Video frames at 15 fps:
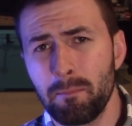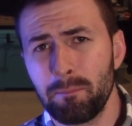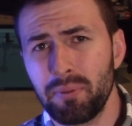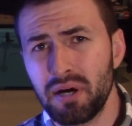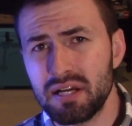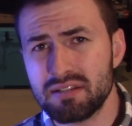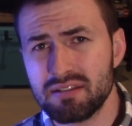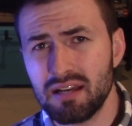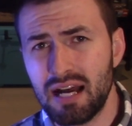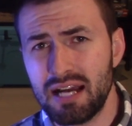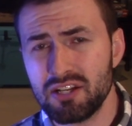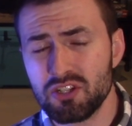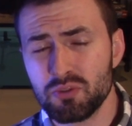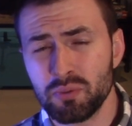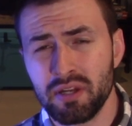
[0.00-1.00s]
But
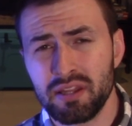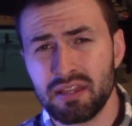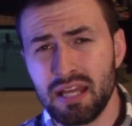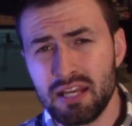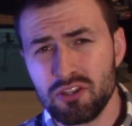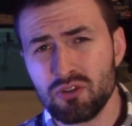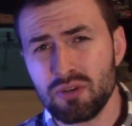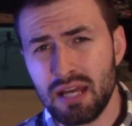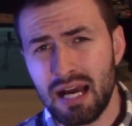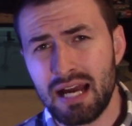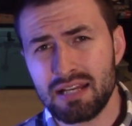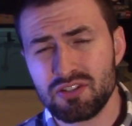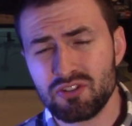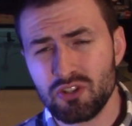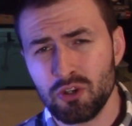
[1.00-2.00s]
I just want to thank you
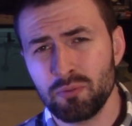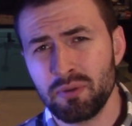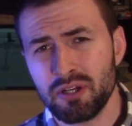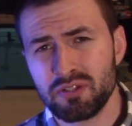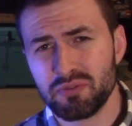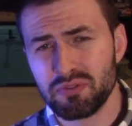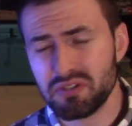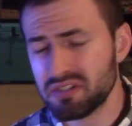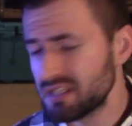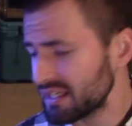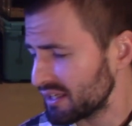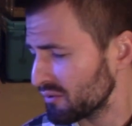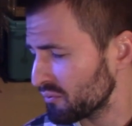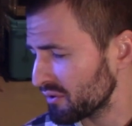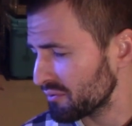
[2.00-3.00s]
guys so much for
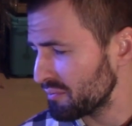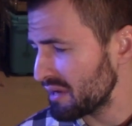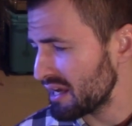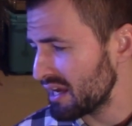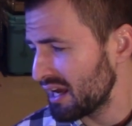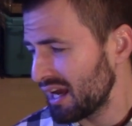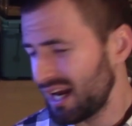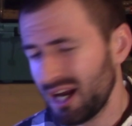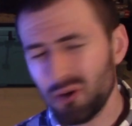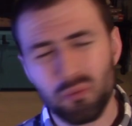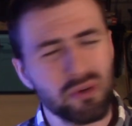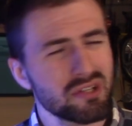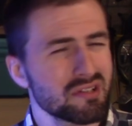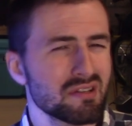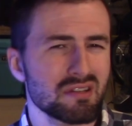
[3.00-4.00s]
sticking with me. I
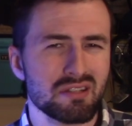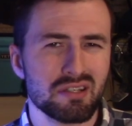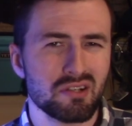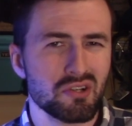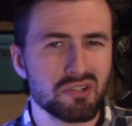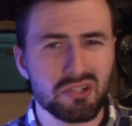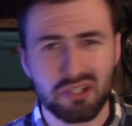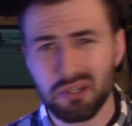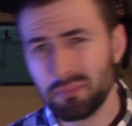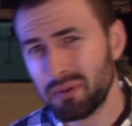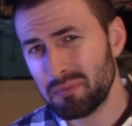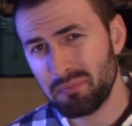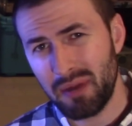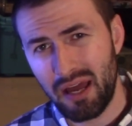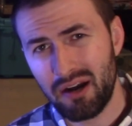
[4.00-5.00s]
wish this series could have
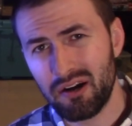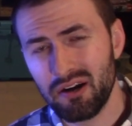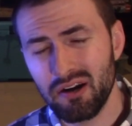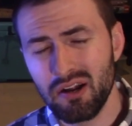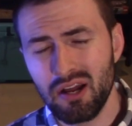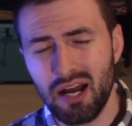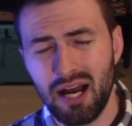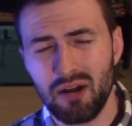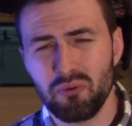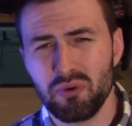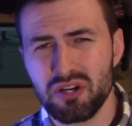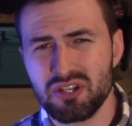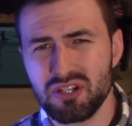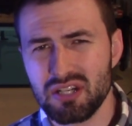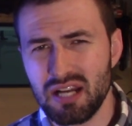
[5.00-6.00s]
been better. I
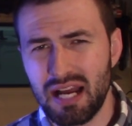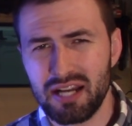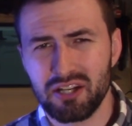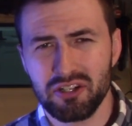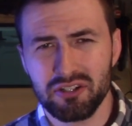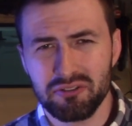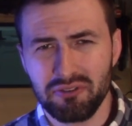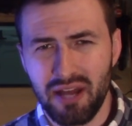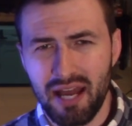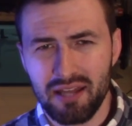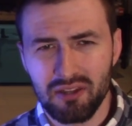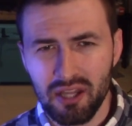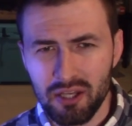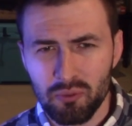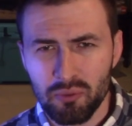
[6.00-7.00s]
wish I could have
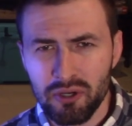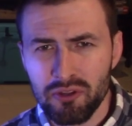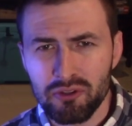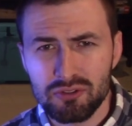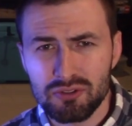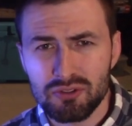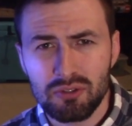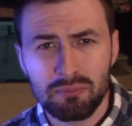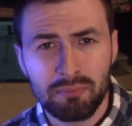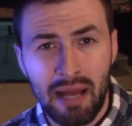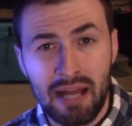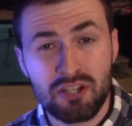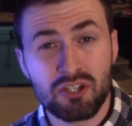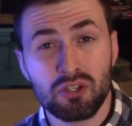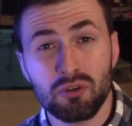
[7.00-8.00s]
had like one of those little
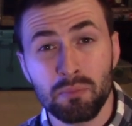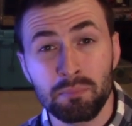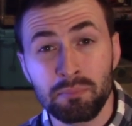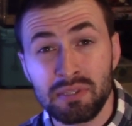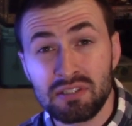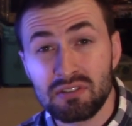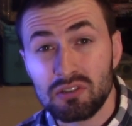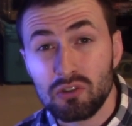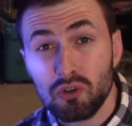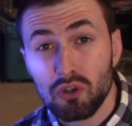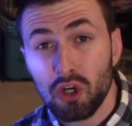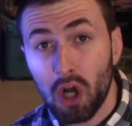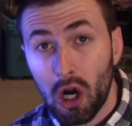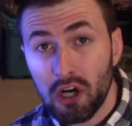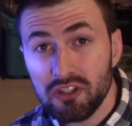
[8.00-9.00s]
magical, mystical
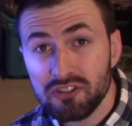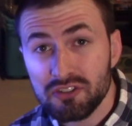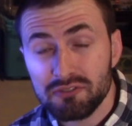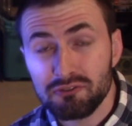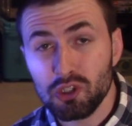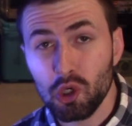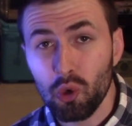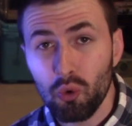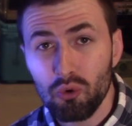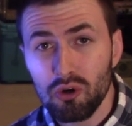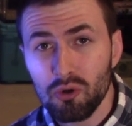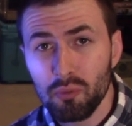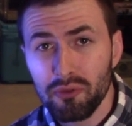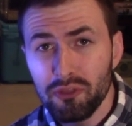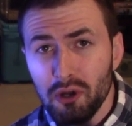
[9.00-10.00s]
gardens of
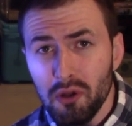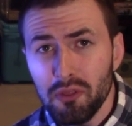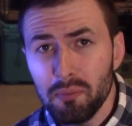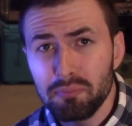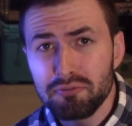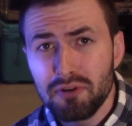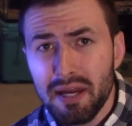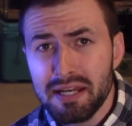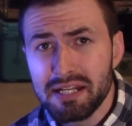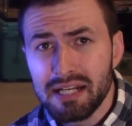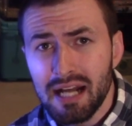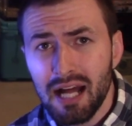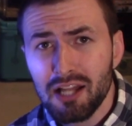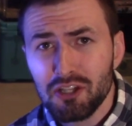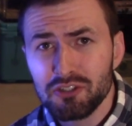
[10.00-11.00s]
coral with all the bright
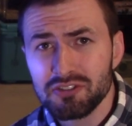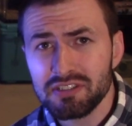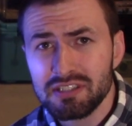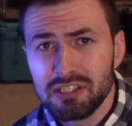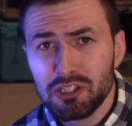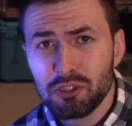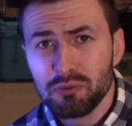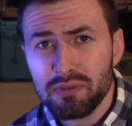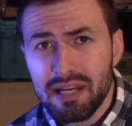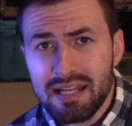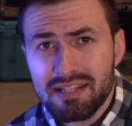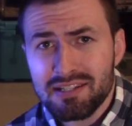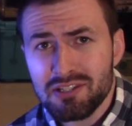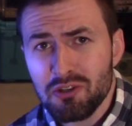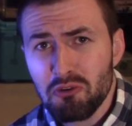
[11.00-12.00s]
colors and the
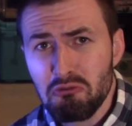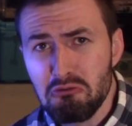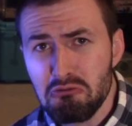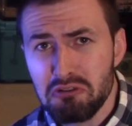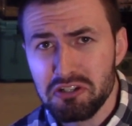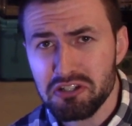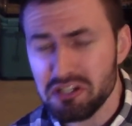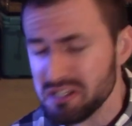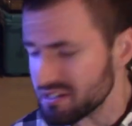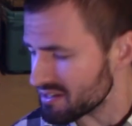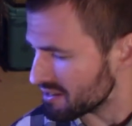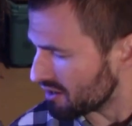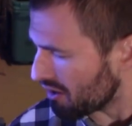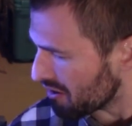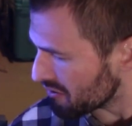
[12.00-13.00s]
greens and the oranges
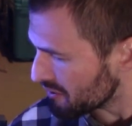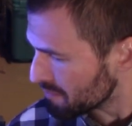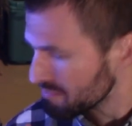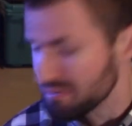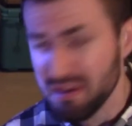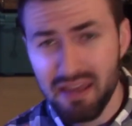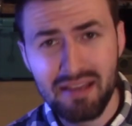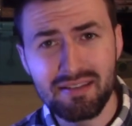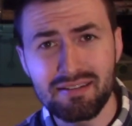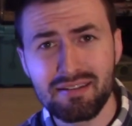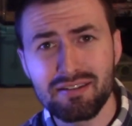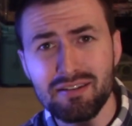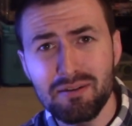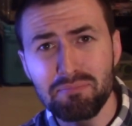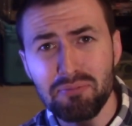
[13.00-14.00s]
and all the pinks
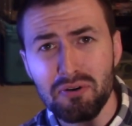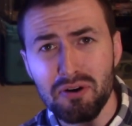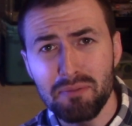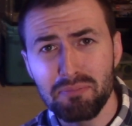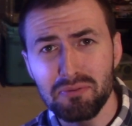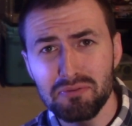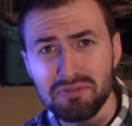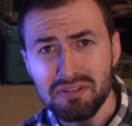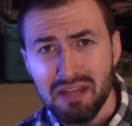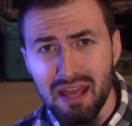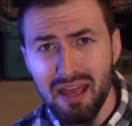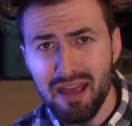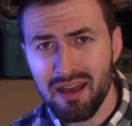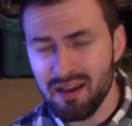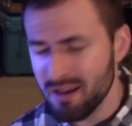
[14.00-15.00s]
and the purples.
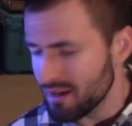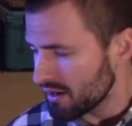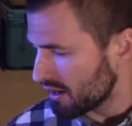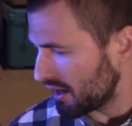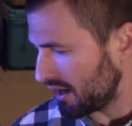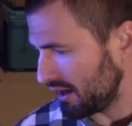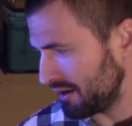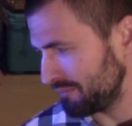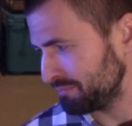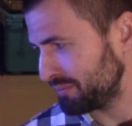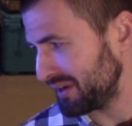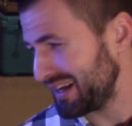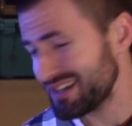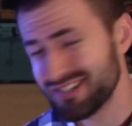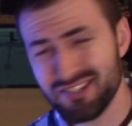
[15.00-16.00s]
Yeah. Um,
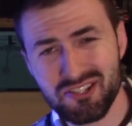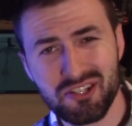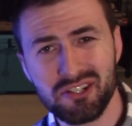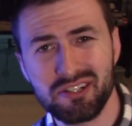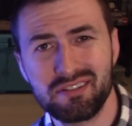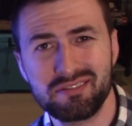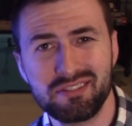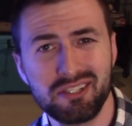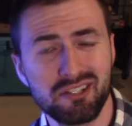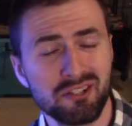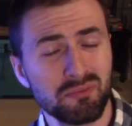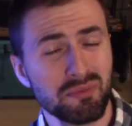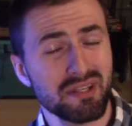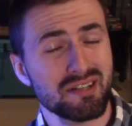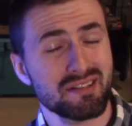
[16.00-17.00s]
but I just couldn't, you
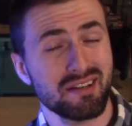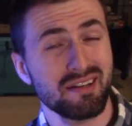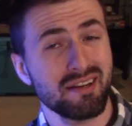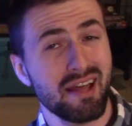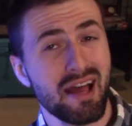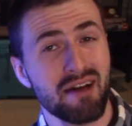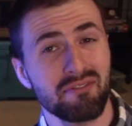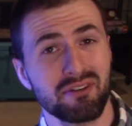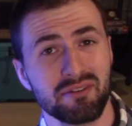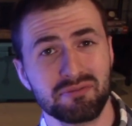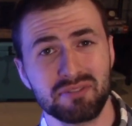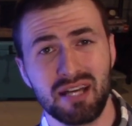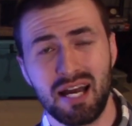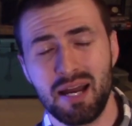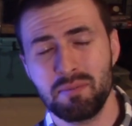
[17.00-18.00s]
know, because I didn't have
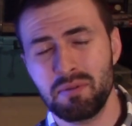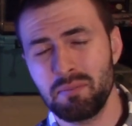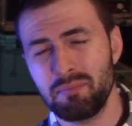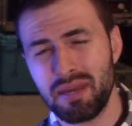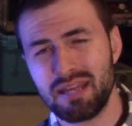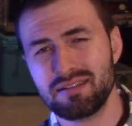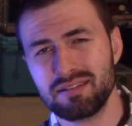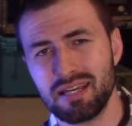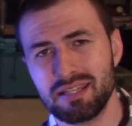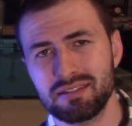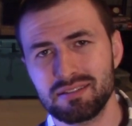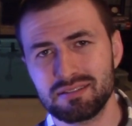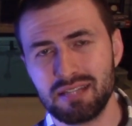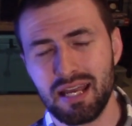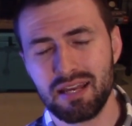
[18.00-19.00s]
enough time to maintain
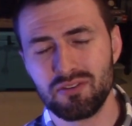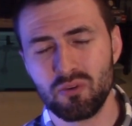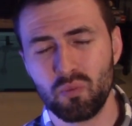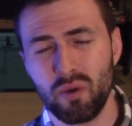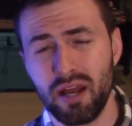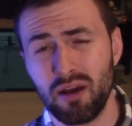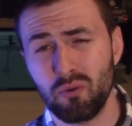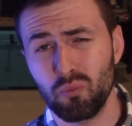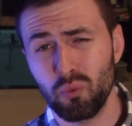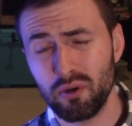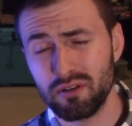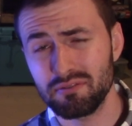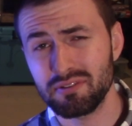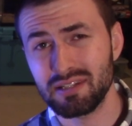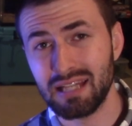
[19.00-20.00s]
this tank the way I
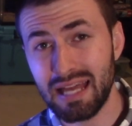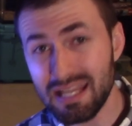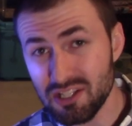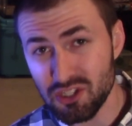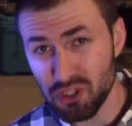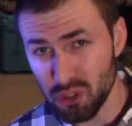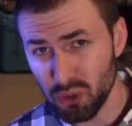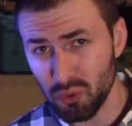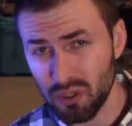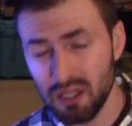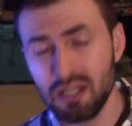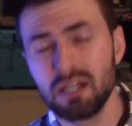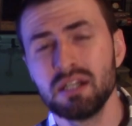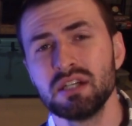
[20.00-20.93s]
would have liked to.